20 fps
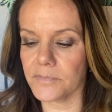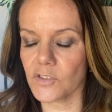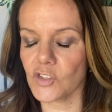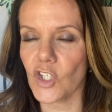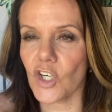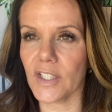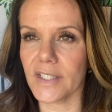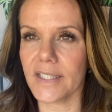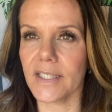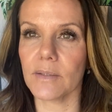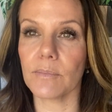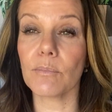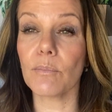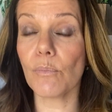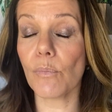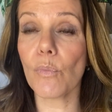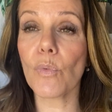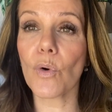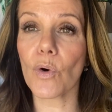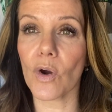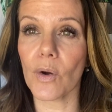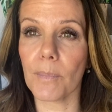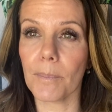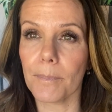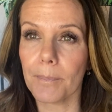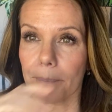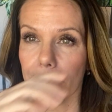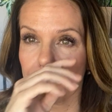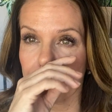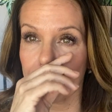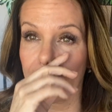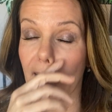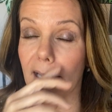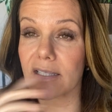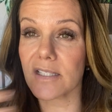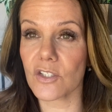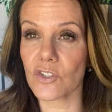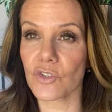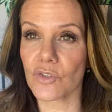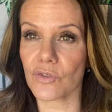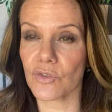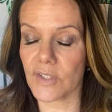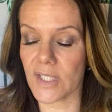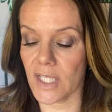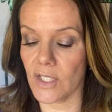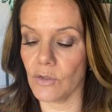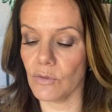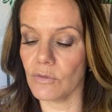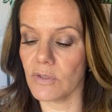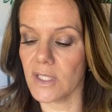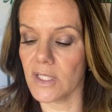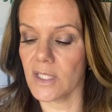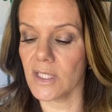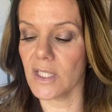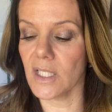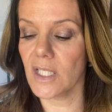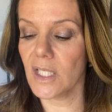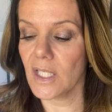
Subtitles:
target more passengers, that you can